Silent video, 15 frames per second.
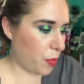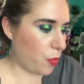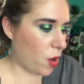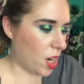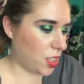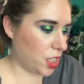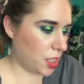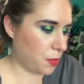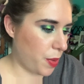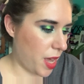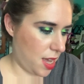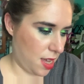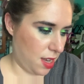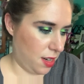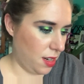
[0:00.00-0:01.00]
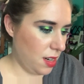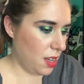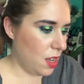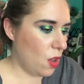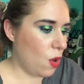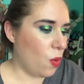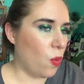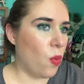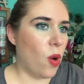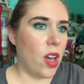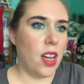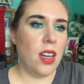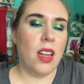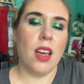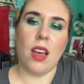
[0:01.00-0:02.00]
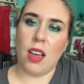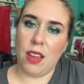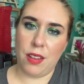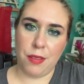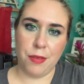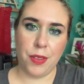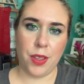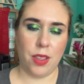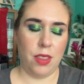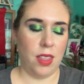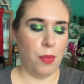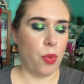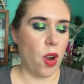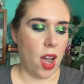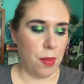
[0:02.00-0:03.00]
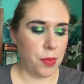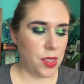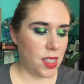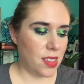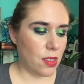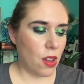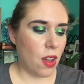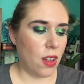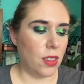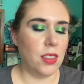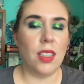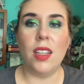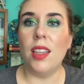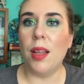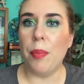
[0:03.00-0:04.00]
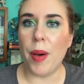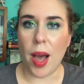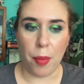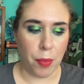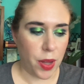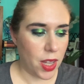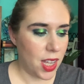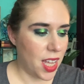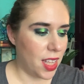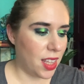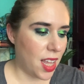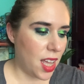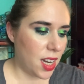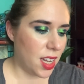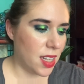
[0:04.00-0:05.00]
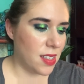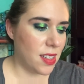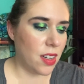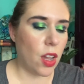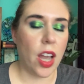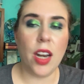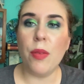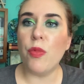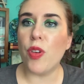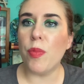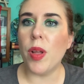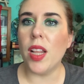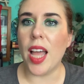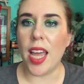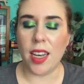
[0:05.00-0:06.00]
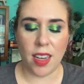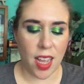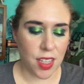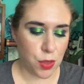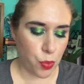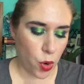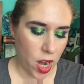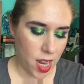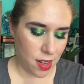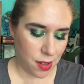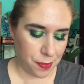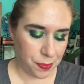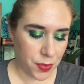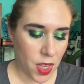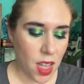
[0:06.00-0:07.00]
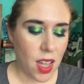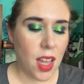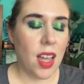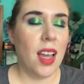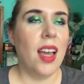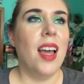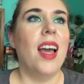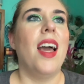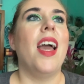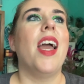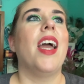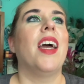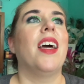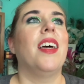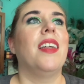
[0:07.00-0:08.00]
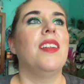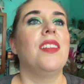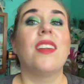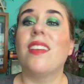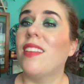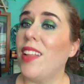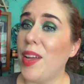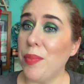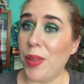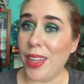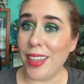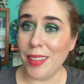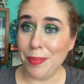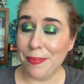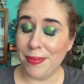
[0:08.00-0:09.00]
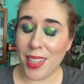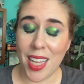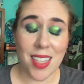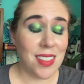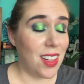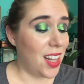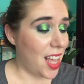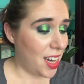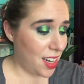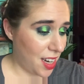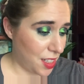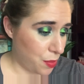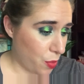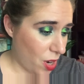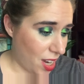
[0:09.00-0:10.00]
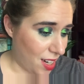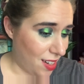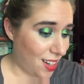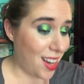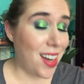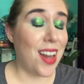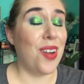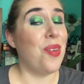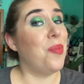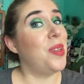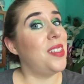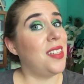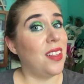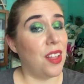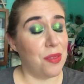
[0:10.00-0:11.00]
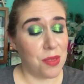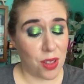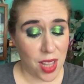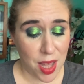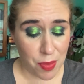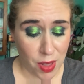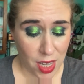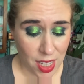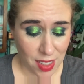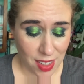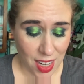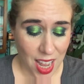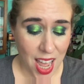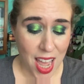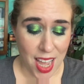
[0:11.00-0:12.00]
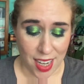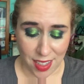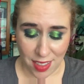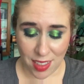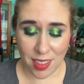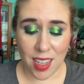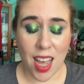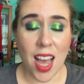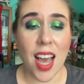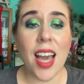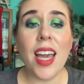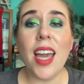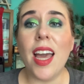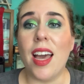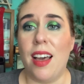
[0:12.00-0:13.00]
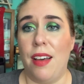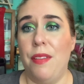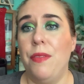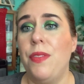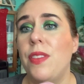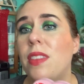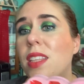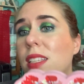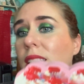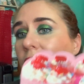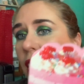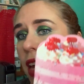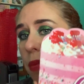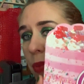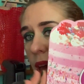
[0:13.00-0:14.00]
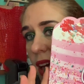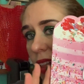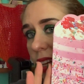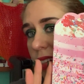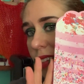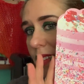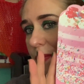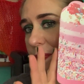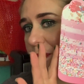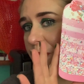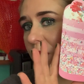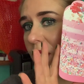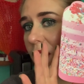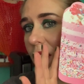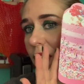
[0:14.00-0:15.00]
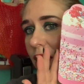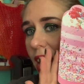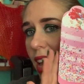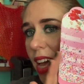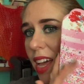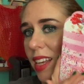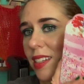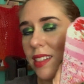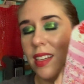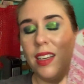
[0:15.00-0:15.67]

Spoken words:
project pan, one of the prompts is called La Bamba, and that is an item from a Latinx brand. And Glamlite is a Latinx brand, and I know Misty loves Glamlite. And I have this cake palette that